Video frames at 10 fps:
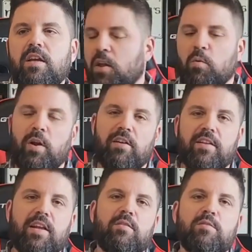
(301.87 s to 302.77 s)
We Are the
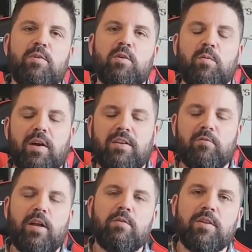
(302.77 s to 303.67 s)
Dead was book 1.
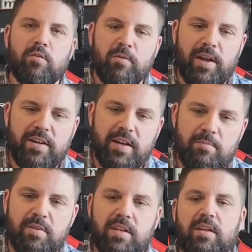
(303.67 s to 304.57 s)
Read it with the Red
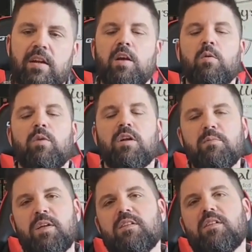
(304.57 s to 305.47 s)
Company. We're going to
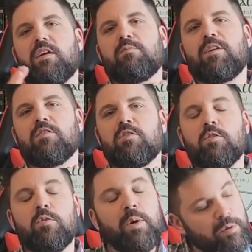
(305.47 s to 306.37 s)
meet to talk about it
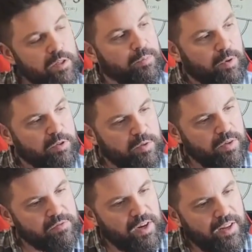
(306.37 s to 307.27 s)
soon. We were supposed to
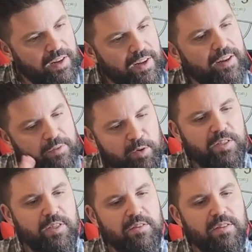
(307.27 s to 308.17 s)
on Friday, and of
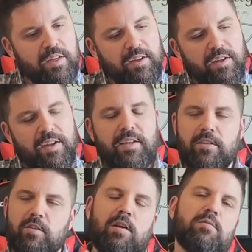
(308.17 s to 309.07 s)
course I was sick,
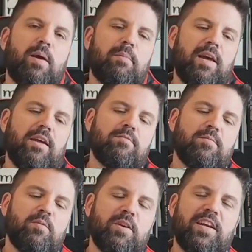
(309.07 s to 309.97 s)
so that was my bad.
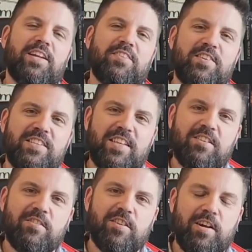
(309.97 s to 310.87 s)
But we're going to
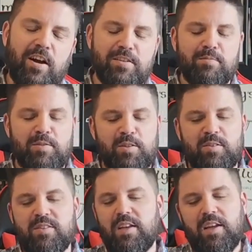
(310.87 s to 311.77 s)
reschedule. They're awesome
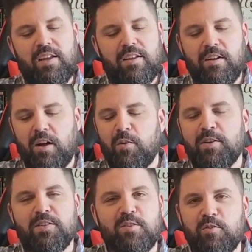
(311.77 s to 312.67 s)
dudes.
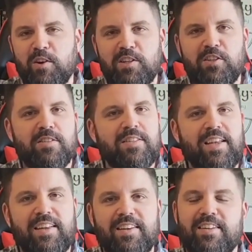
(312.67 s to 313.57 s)
Always so gracious
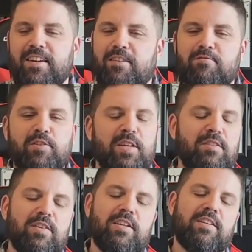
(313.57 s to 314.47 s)
and
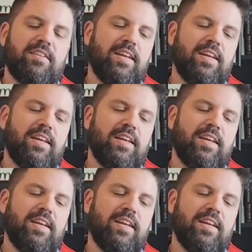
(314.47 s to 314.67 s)
forgiving.